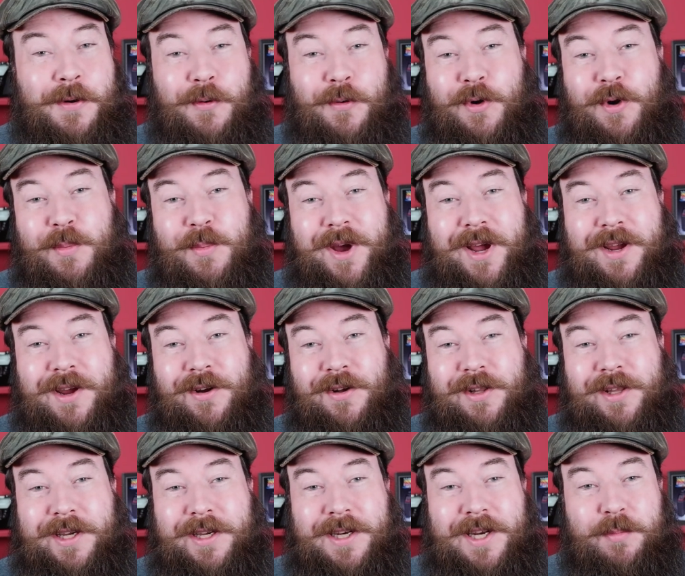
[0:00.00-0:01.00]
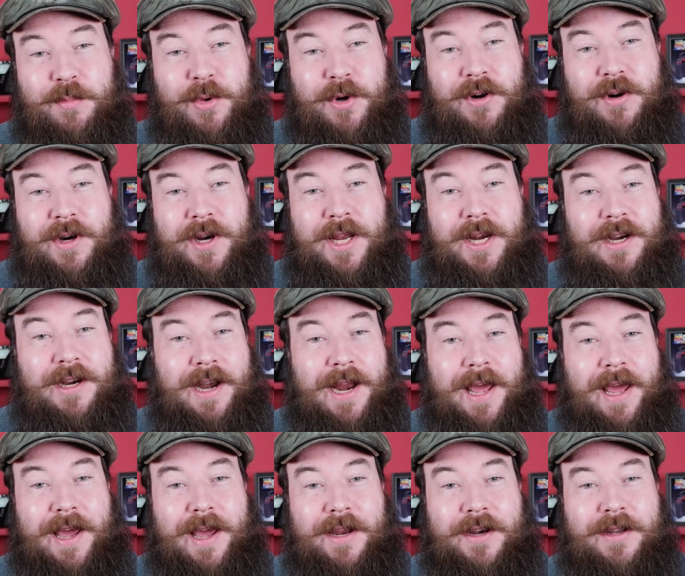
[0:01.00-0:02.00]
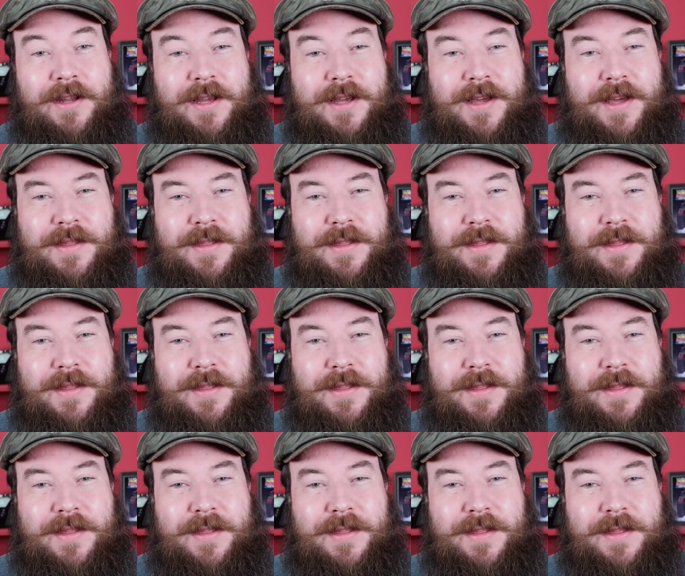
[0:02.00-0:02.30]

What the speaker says: or by calling a number in an ad